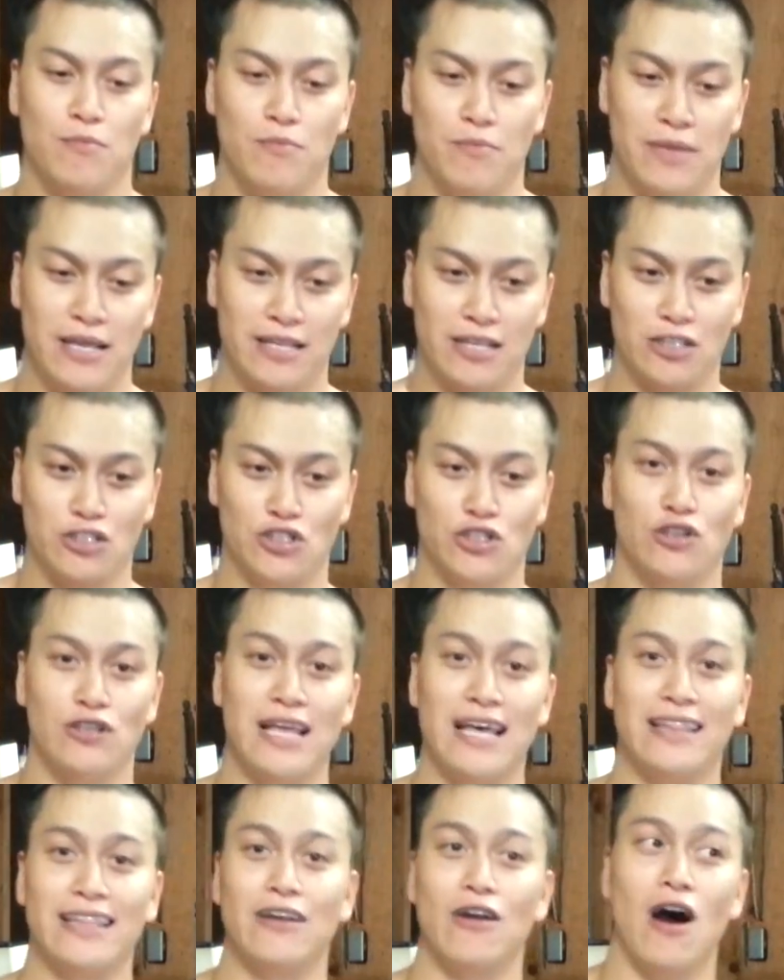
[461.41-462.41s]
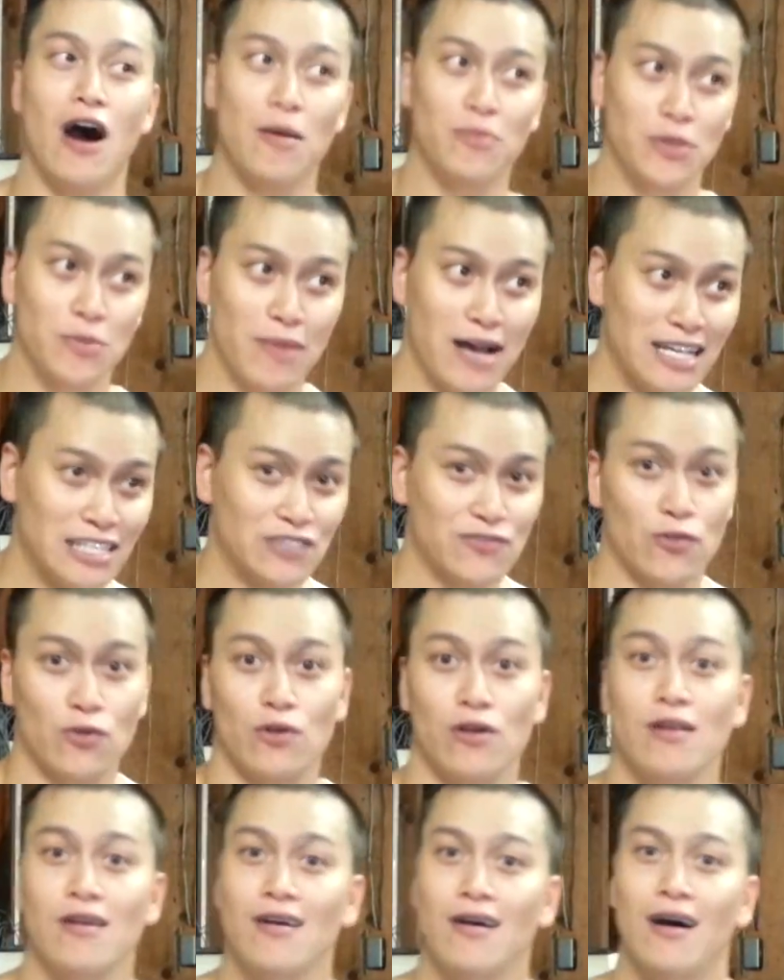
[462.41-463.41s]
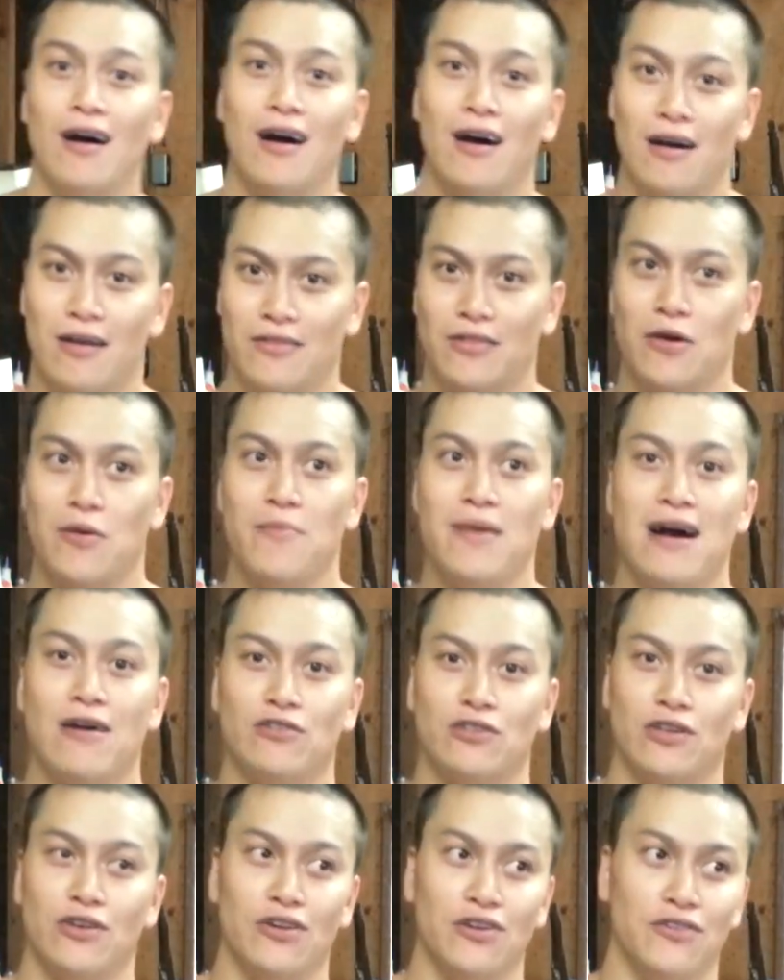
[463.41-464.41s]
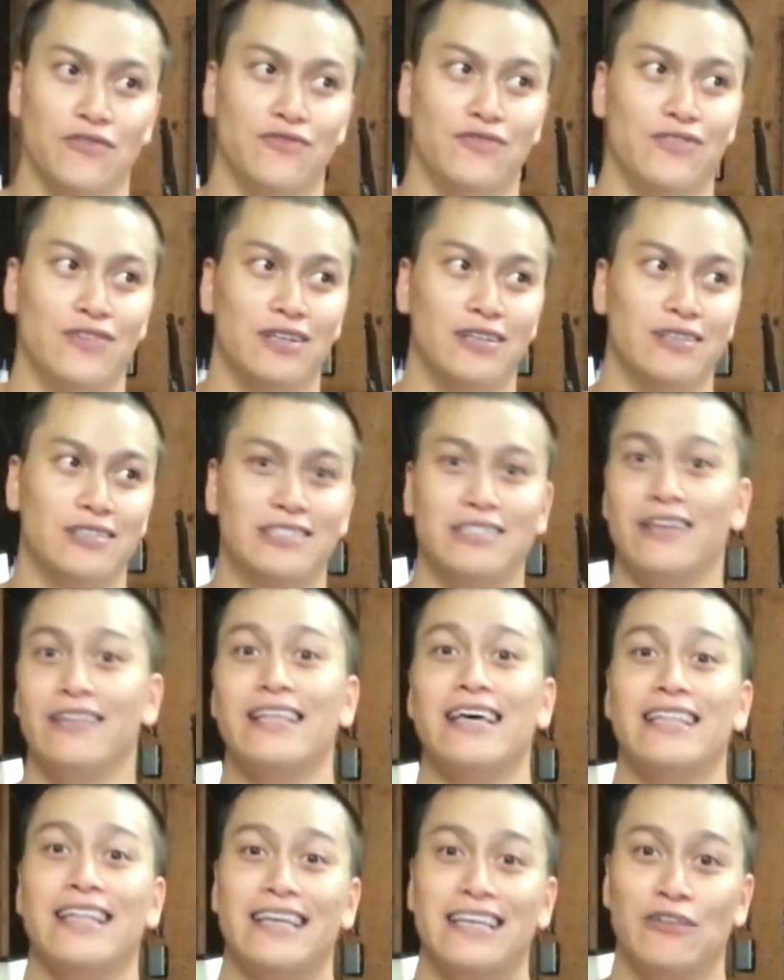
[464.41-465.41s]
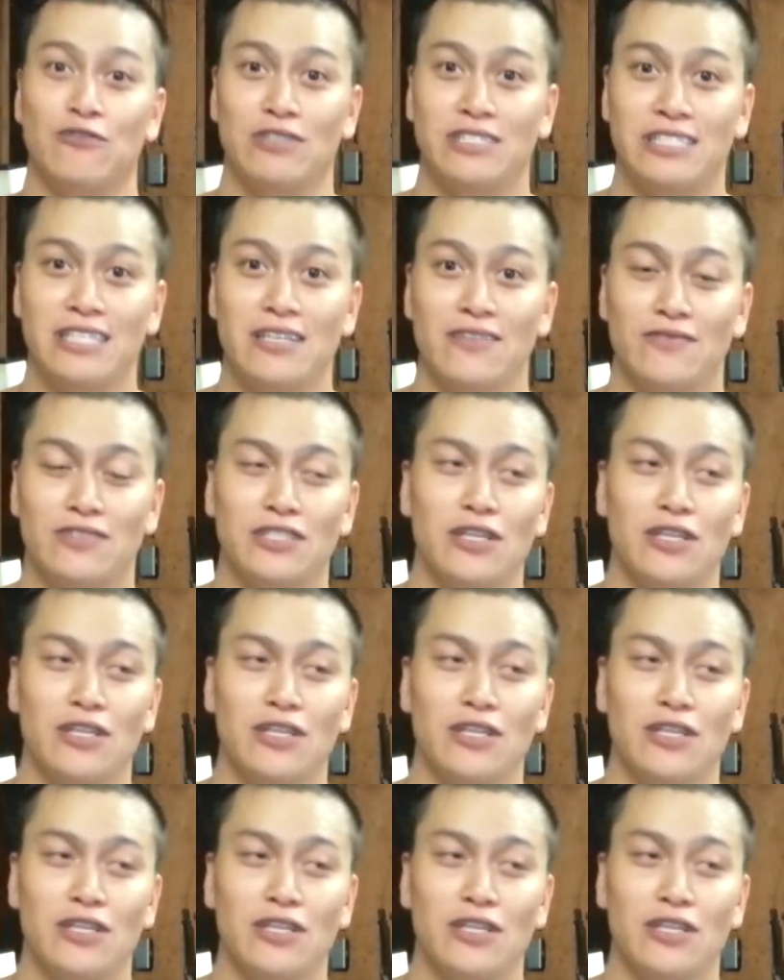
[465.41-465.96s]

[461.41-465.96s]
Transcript: making sure that they're optimized for the amount of sun that they can receive.